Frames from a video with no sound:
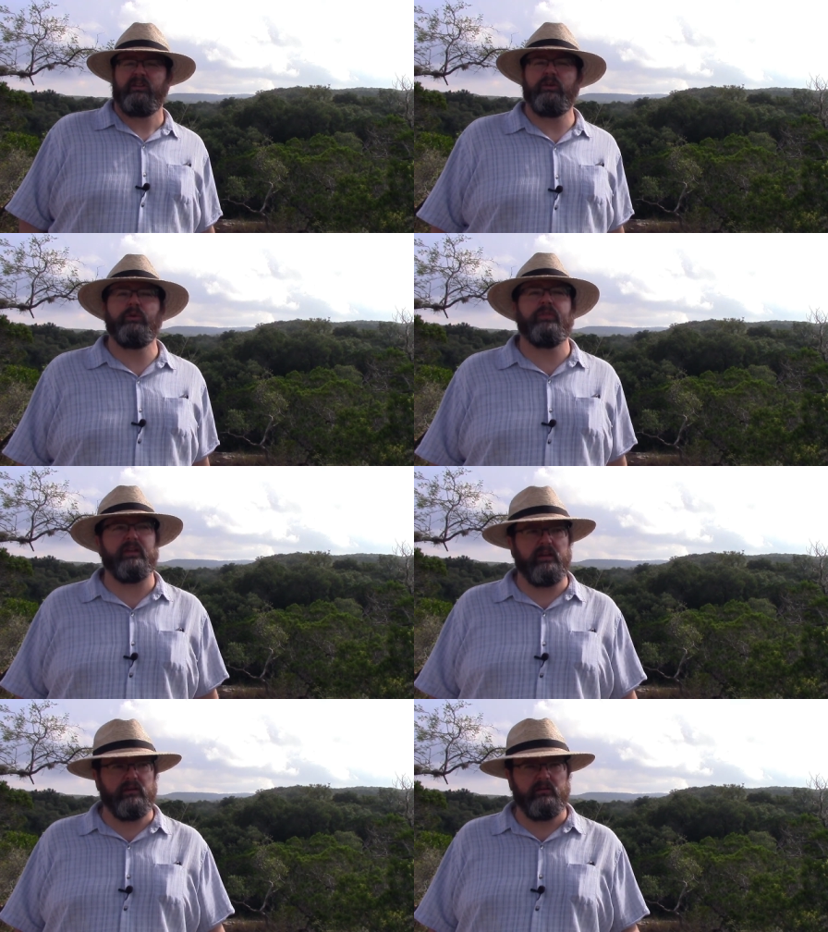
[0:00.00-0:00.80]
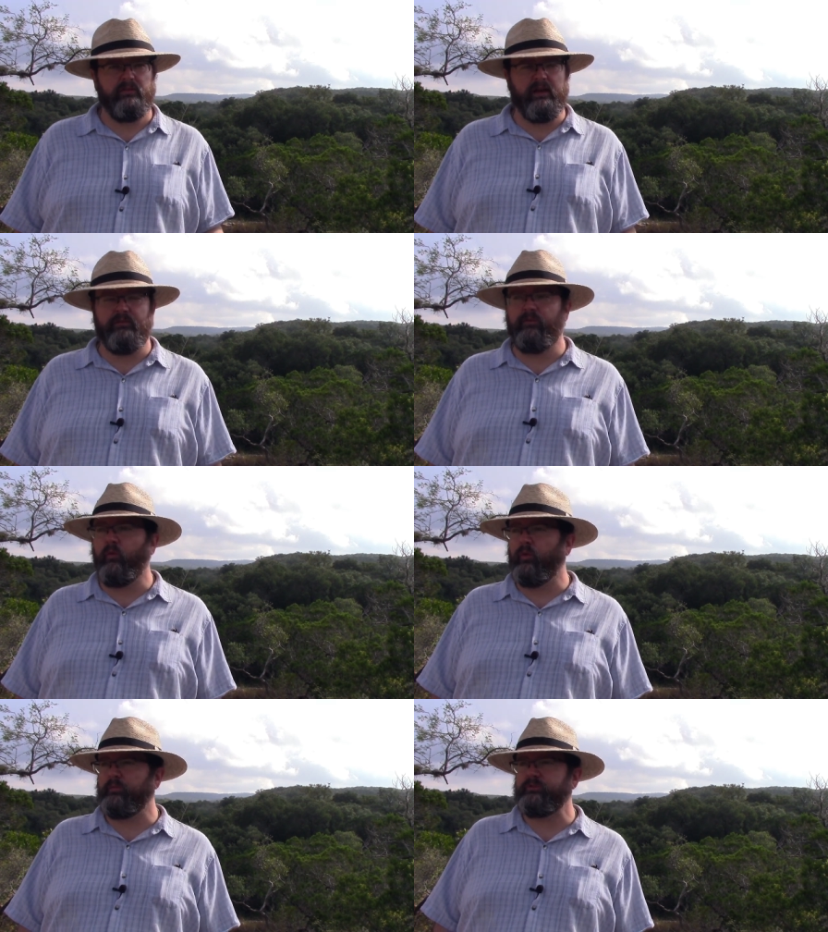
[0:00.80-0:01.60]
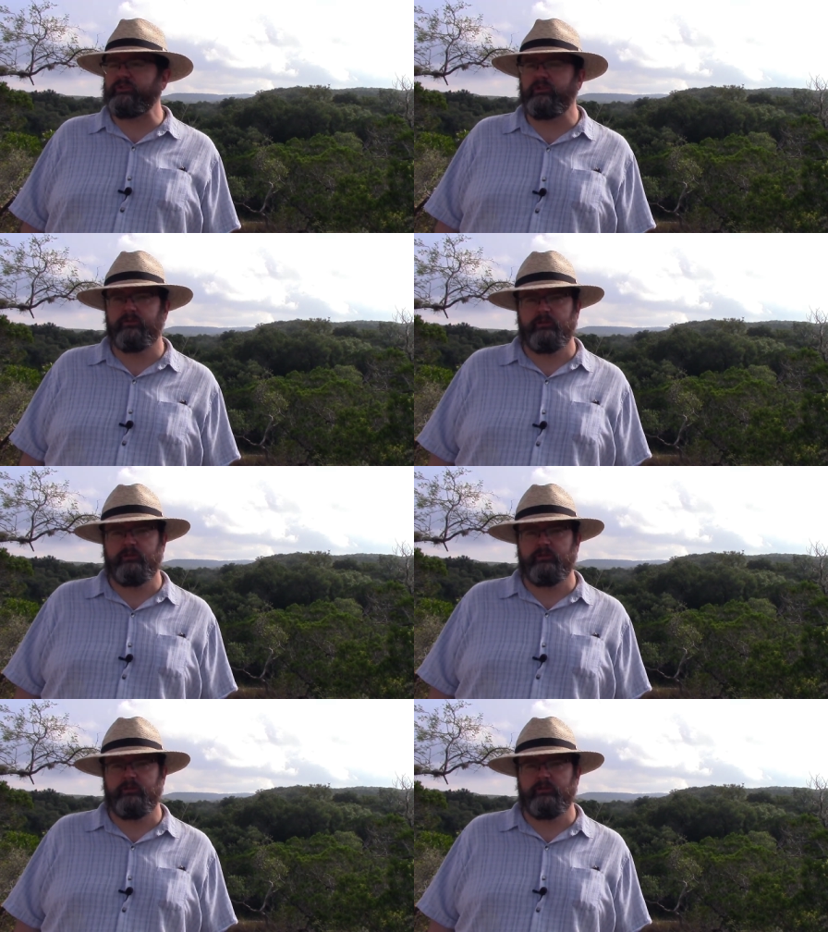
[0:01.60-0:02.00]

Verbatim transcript: You think that forms